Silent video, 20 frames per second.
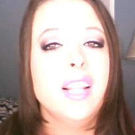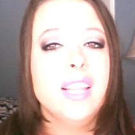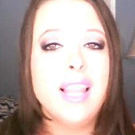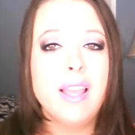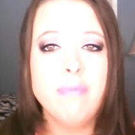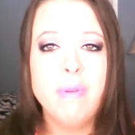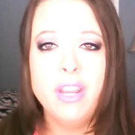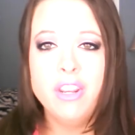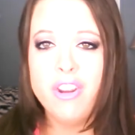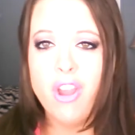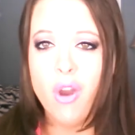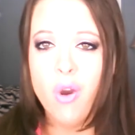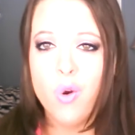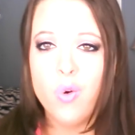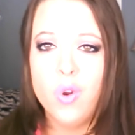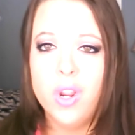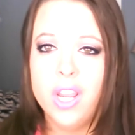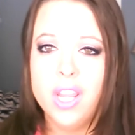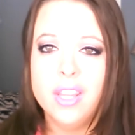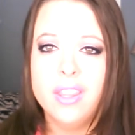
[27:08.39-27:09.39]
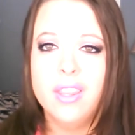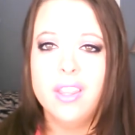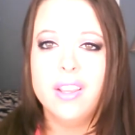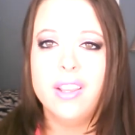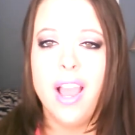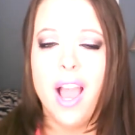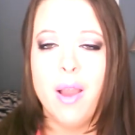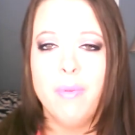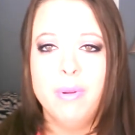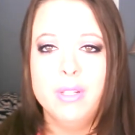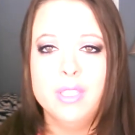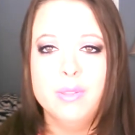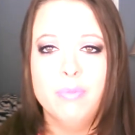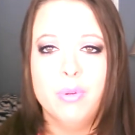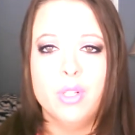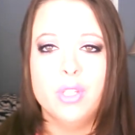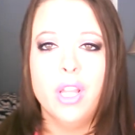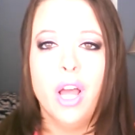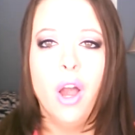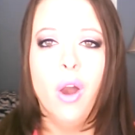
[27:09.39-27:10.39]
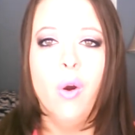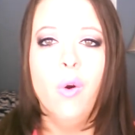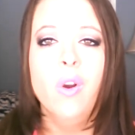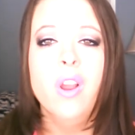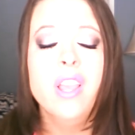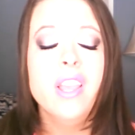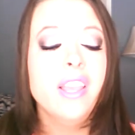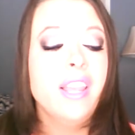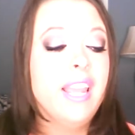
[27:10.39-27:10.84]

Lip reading: let me know in the comments below.